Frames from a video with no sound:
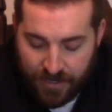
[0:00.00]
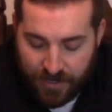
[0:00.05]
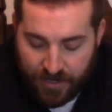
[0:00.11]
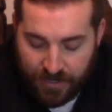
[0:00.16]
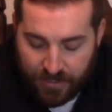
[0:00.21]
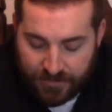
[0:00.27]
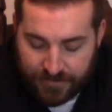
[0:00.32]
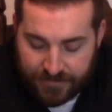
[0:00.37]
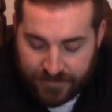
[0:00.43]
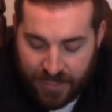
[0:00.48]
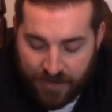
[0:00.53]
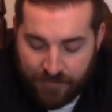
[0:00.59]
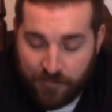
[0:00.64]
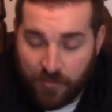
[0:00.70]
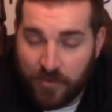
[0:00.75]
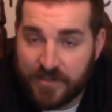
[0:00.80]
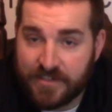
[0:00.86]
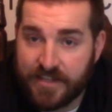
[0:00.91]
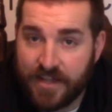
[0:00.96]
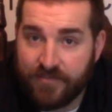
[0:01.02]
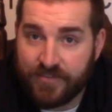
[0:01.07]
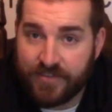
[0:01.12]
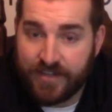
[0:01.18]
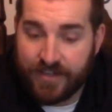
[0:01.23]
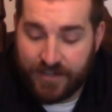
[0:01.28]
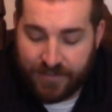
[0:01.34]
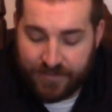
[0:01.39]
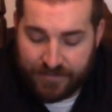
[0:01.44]
Uh, sophomore
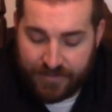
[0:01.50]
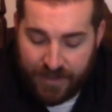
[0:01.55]
17 and